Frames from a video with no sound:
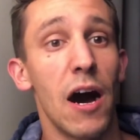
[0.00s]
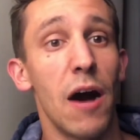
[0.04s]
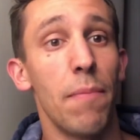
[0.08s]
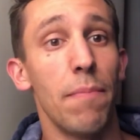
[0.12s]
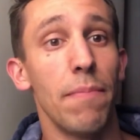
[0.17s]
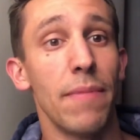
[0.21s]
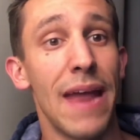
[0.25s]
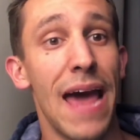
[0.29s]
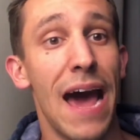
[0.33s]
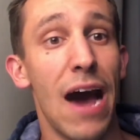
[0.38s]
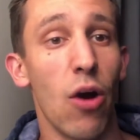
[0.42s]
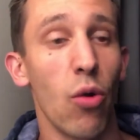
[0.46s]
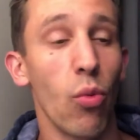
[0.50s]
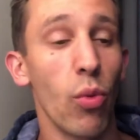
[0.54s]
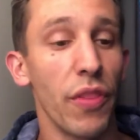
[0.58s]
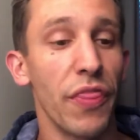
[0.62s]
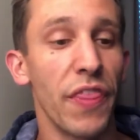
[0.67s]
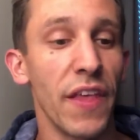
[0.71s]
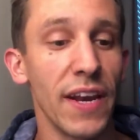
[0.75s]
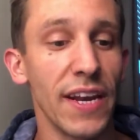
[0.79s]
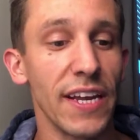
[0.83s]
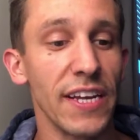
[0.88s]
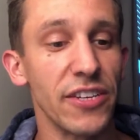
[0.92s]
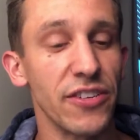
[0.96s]
Now,
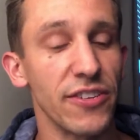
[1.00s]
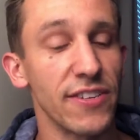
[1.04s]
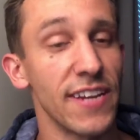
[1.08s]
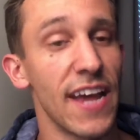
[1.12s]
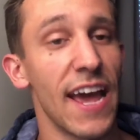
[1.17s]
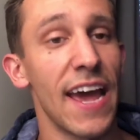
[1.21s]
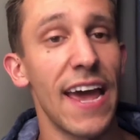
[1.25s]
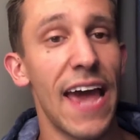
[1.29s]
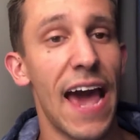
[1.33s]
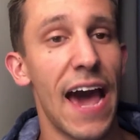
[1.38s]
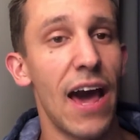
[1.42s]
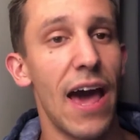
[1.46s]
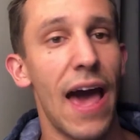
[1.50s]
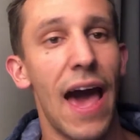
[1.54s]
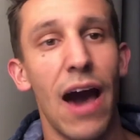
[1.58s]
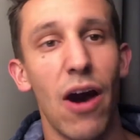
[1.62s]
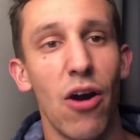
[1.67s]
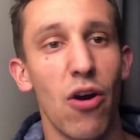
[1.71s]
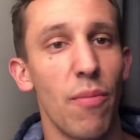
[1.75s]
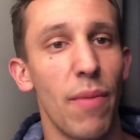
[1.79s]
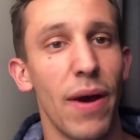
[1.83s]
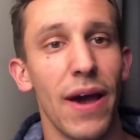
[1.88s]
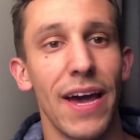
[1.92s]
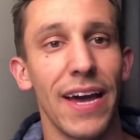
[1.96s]
within each day, how
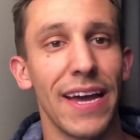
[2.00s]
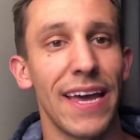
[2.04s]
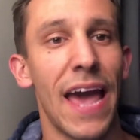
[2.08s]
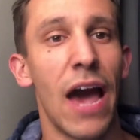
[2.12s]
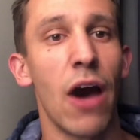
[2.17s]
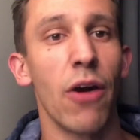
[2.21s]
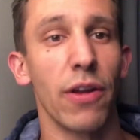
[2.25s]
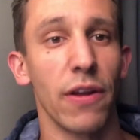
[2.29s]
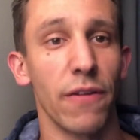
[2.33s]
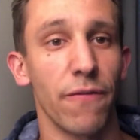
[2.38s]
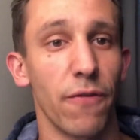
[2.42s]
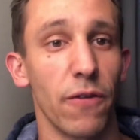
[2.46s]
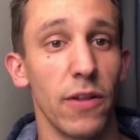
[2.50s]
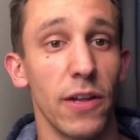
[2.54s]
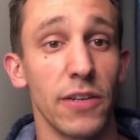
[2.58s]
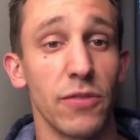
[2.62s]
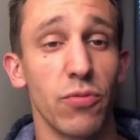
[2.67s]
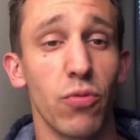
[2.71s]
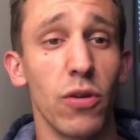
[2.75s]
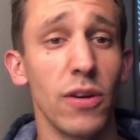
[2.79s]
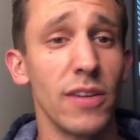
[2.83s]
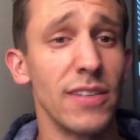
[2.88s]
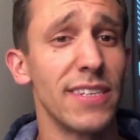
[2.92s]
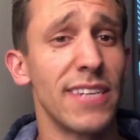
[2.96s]
am I accounting for this?
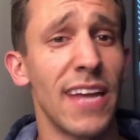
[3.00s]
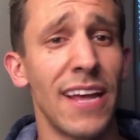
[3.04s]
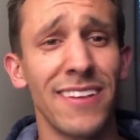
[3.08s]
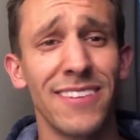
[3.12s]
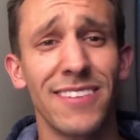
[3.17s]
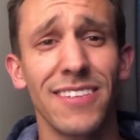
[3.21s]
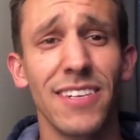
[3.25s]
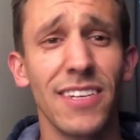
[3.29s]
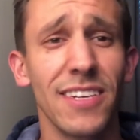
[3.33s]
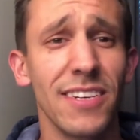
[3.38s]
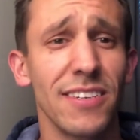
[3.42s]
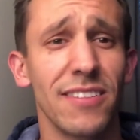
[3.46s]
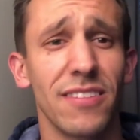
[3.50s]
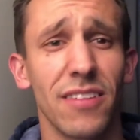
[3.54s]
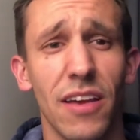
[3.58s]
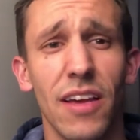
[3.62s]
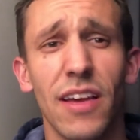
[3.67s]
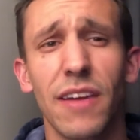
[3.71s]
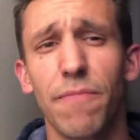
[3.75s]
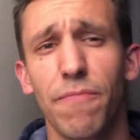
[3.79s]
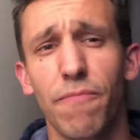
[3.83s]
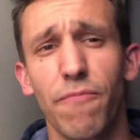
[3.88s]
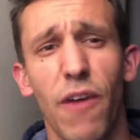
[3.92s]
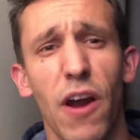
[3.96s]
Well, intensity is
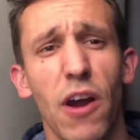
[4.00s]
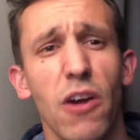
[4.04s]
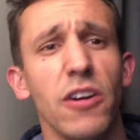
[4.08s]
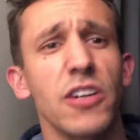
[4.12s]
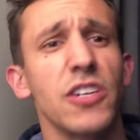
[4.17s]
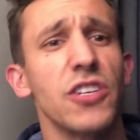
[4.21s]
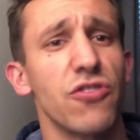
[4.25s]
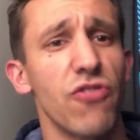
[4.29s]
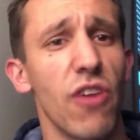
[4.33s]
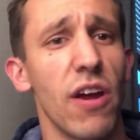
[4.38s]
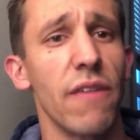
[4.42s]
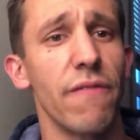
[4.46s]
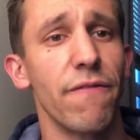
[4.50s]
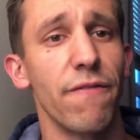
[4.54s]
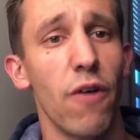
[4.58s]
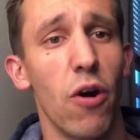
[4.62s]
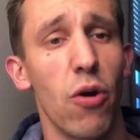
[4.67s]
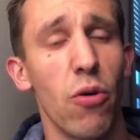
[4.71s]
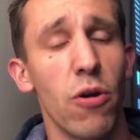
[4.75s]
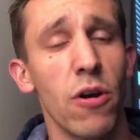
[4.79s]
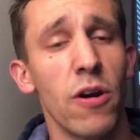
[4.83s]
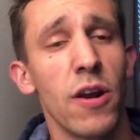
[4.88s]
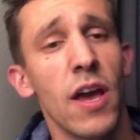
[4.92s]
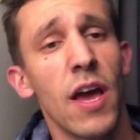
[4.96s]
very
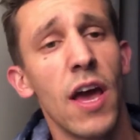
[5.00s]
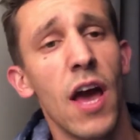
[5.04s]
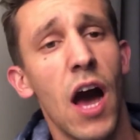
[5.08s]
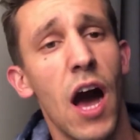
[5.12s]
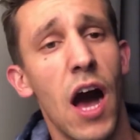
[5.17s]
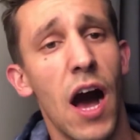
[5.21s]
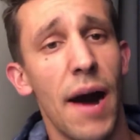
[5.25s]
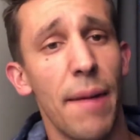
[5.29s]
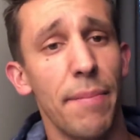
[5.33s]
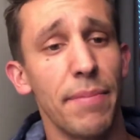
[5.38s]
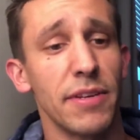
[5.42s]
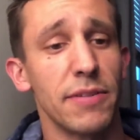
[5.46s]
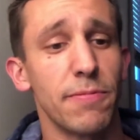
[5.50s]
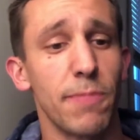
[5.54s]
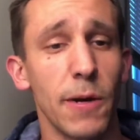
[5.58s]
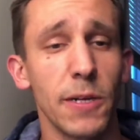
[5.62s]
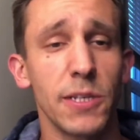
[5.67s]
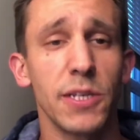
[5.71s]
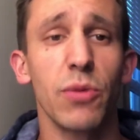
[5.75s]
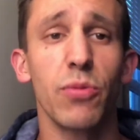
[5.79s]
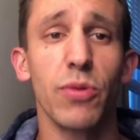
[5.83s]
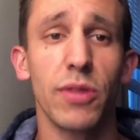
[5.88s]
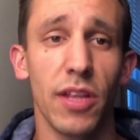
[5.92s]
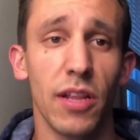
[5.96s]
straightforward,
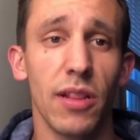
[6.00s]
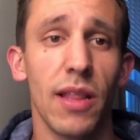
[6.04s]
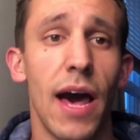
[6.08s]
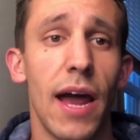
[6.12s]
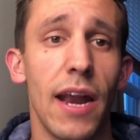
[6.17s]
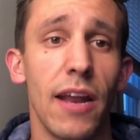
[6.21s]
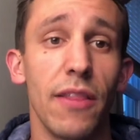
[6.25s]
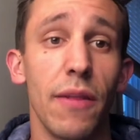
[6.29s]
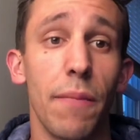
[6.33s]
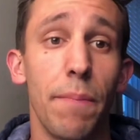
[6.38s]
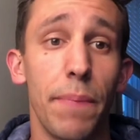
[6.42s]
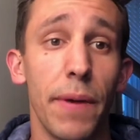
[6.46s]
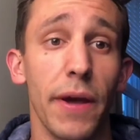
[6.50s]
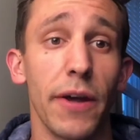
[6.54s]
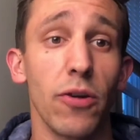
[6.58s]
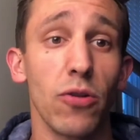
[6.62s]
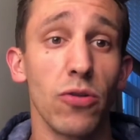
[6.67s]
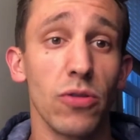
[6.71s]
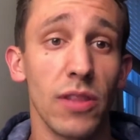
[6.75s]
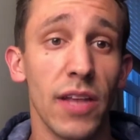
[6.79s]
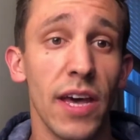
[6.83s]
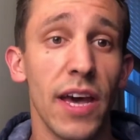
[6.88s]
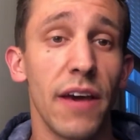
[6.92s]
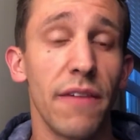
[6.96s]
especially with a lot of the bigger
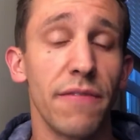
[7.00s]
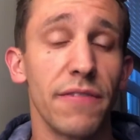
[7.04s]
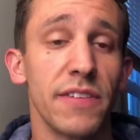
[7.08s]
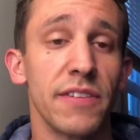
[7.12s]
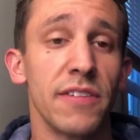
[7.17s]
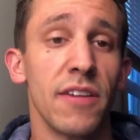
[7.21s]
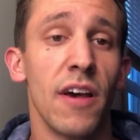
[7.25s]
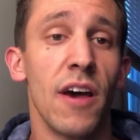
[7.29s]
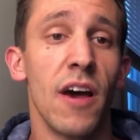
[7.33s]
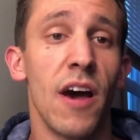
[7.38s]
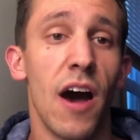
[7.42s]
lifts.